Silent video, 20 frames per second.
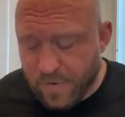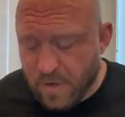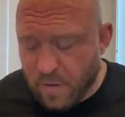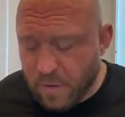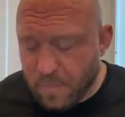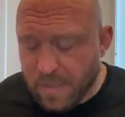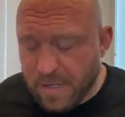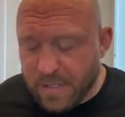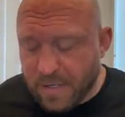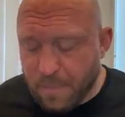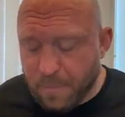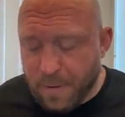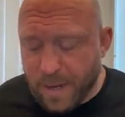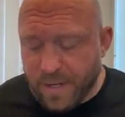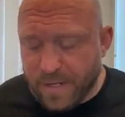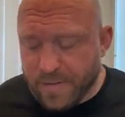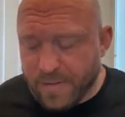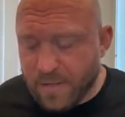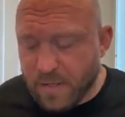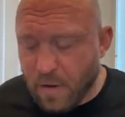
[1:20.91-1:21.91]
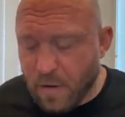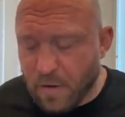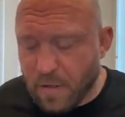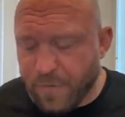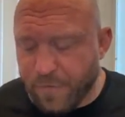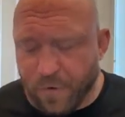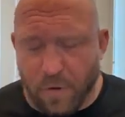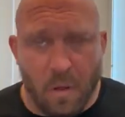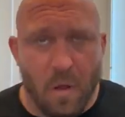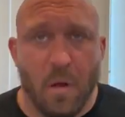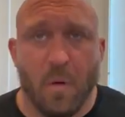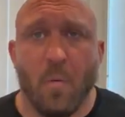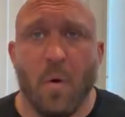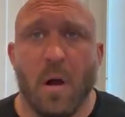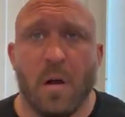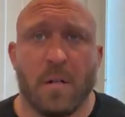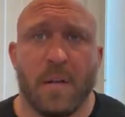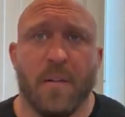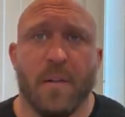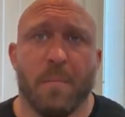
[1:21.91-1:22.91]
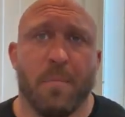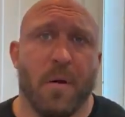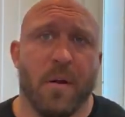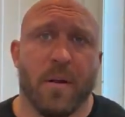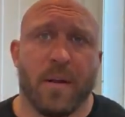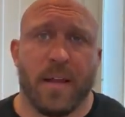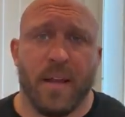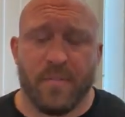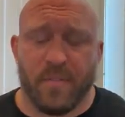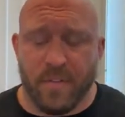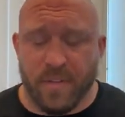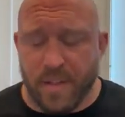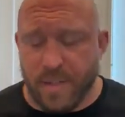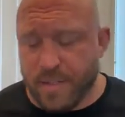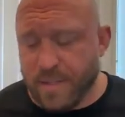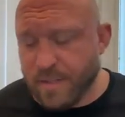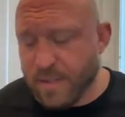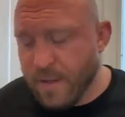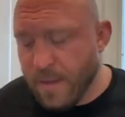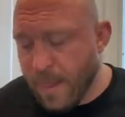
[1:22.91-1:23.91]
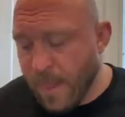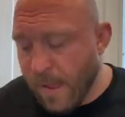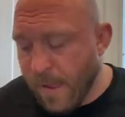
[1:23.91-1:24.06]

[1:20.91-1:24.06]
you know what, I'm, taking the dogs for a long walk to the park after this.